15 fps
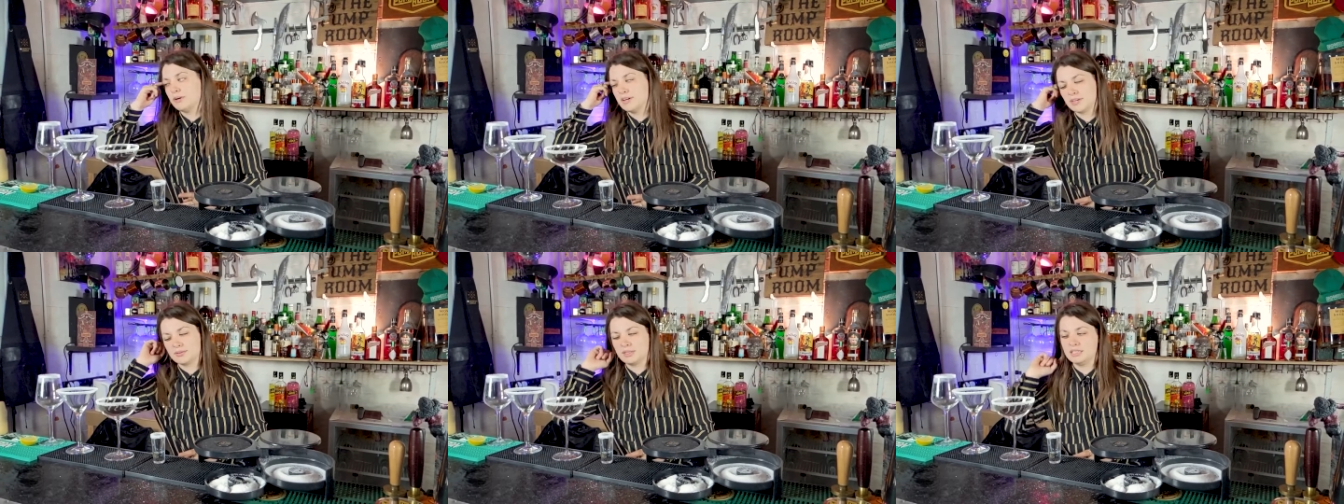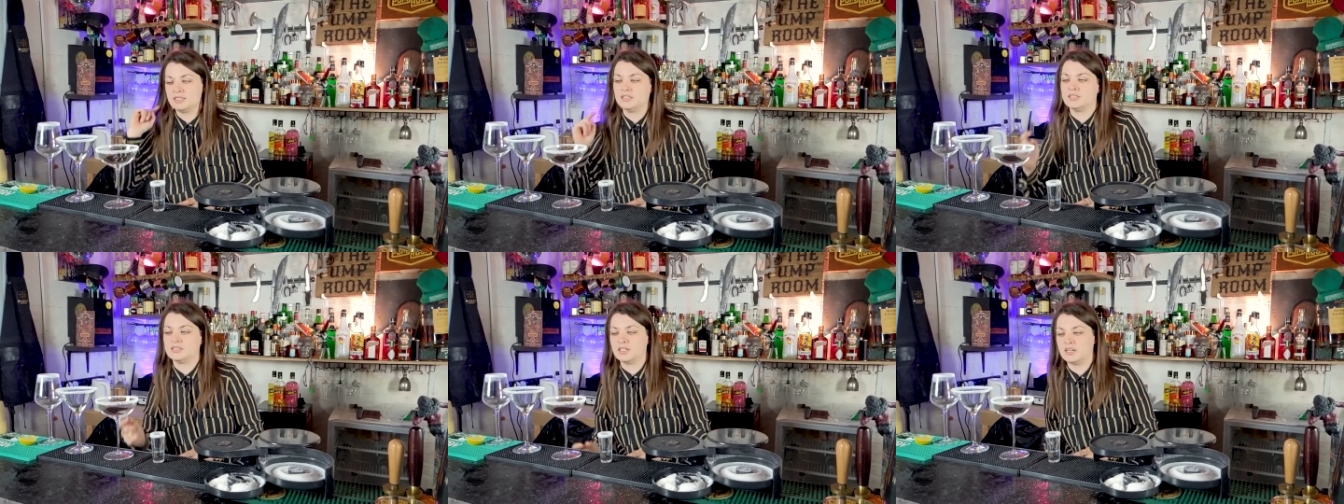
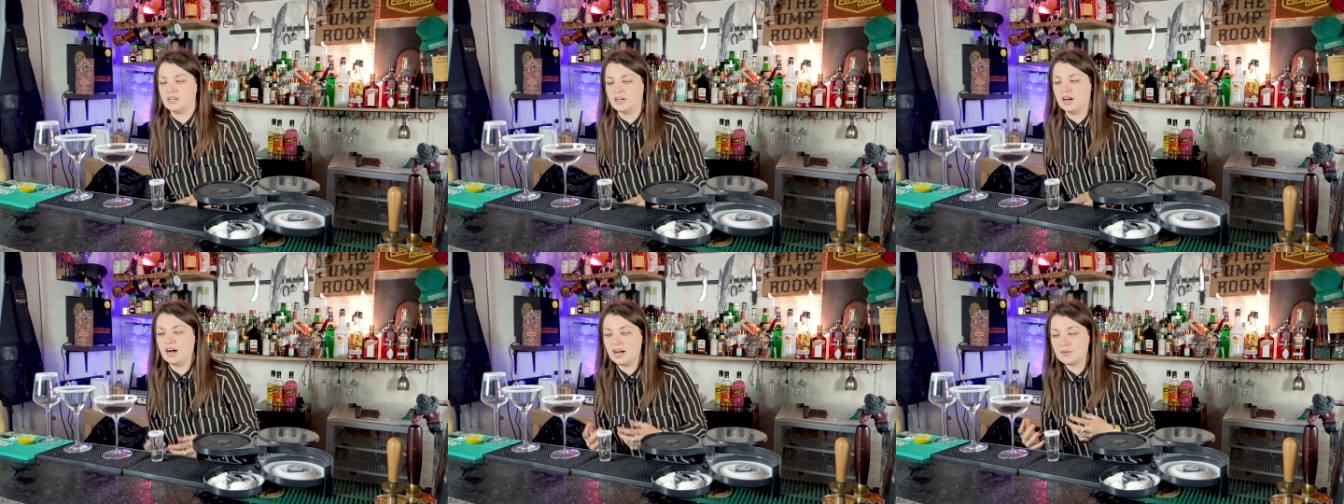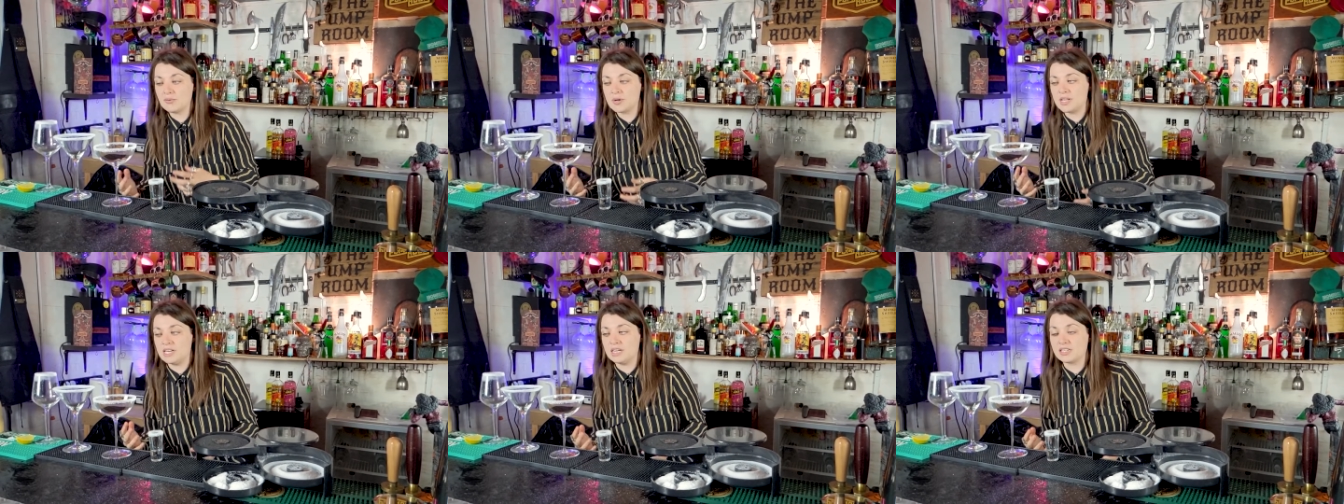margaritas, I
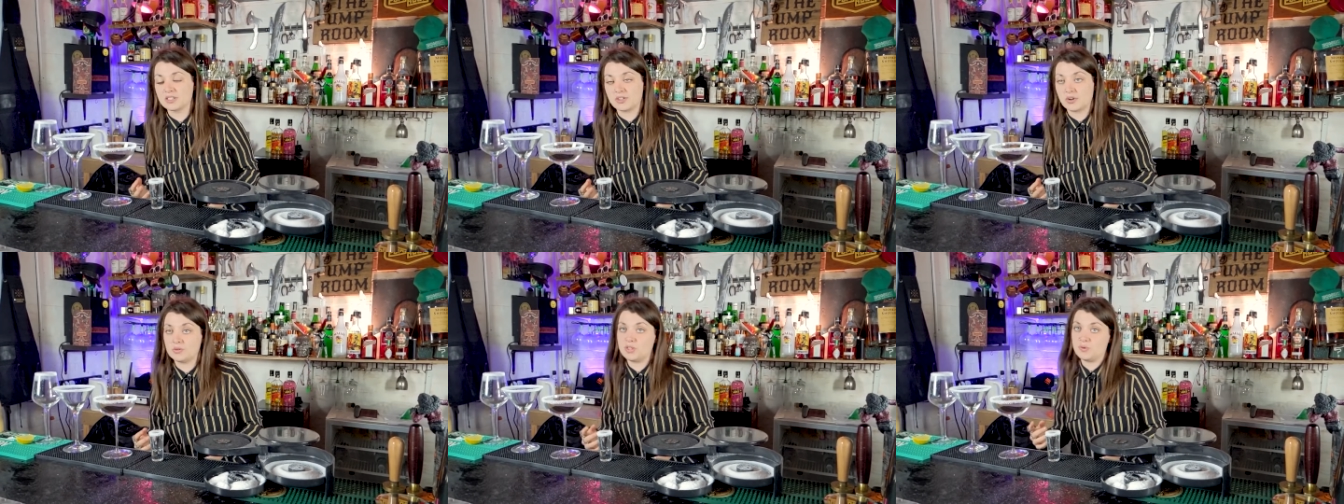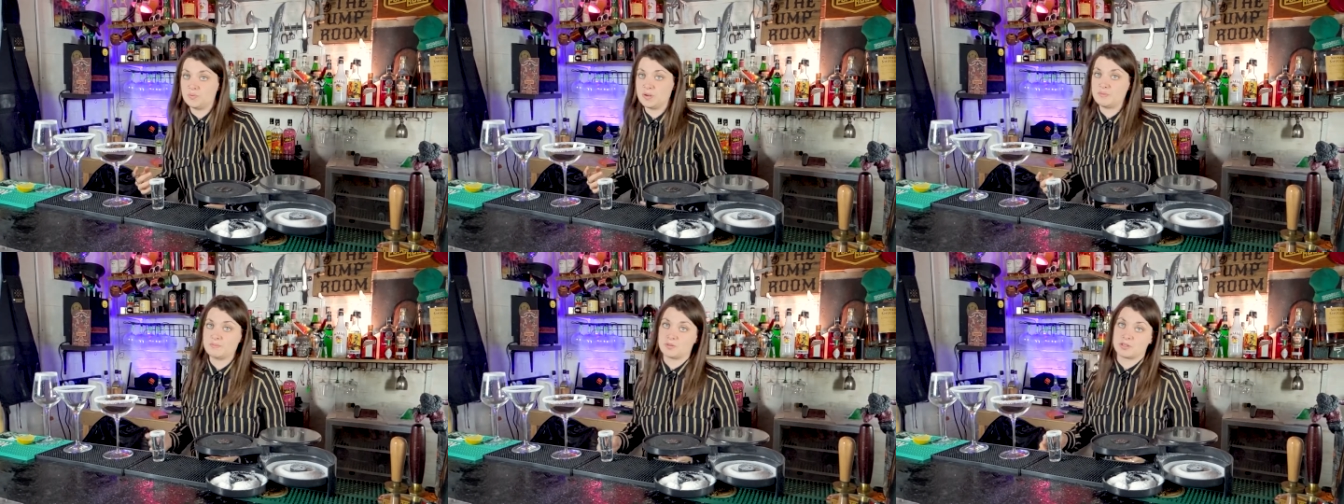really like salty
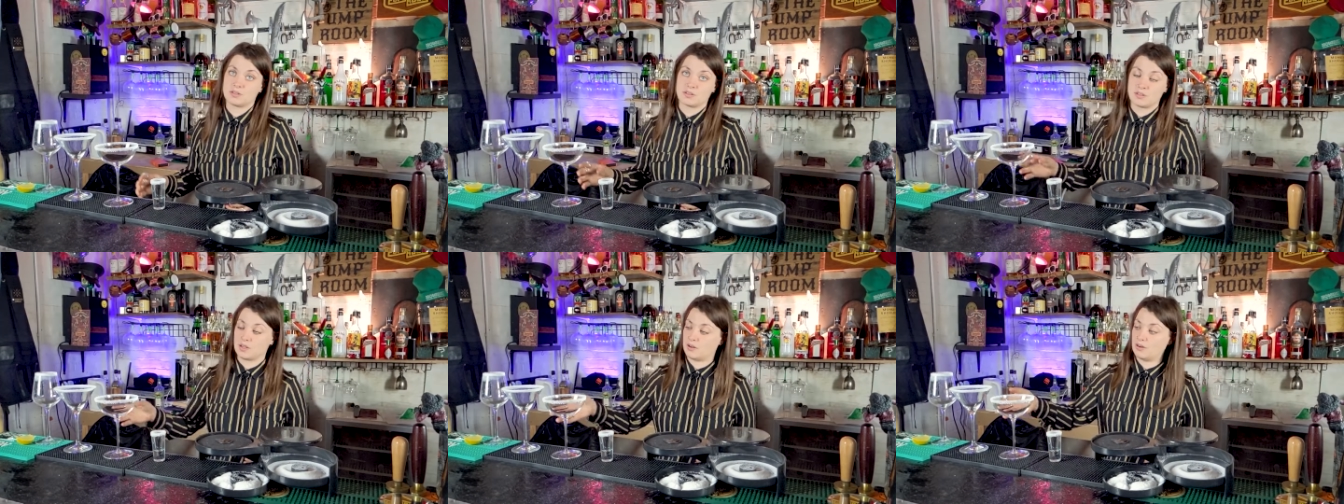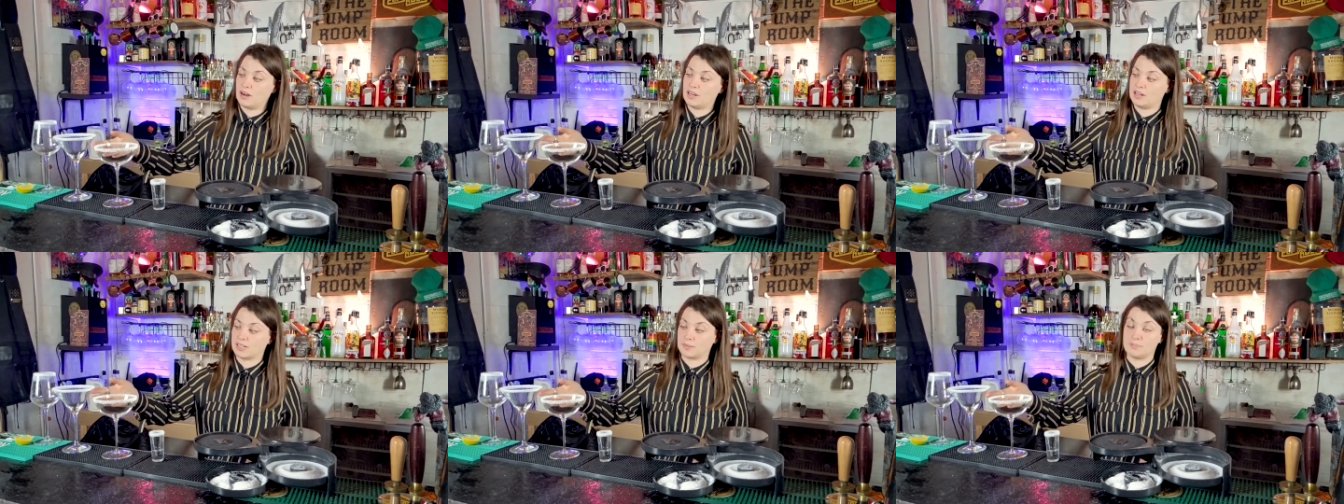rims, so
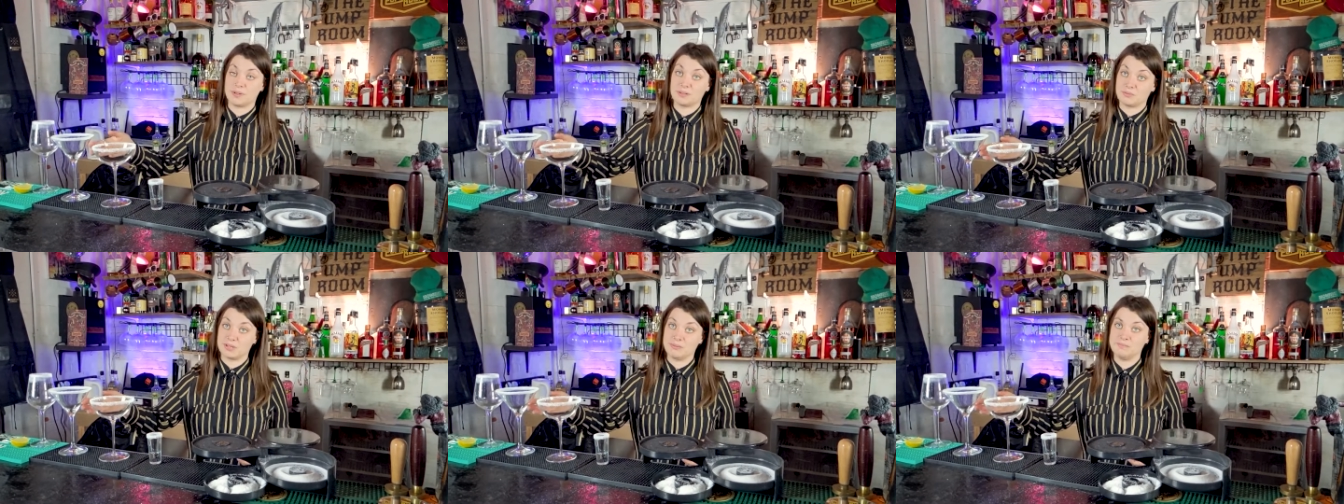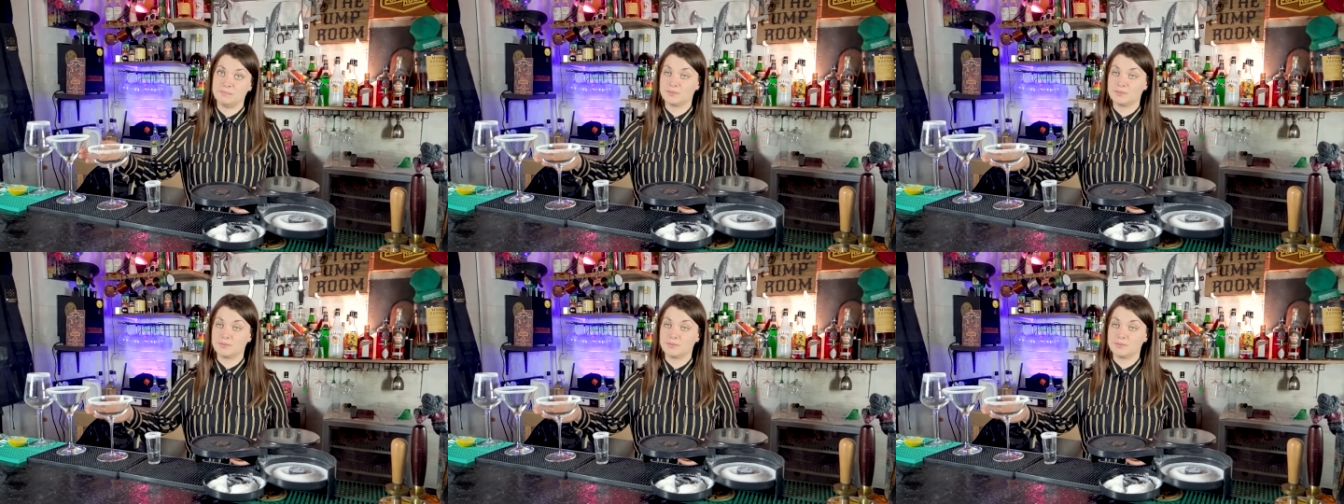I like a big rim,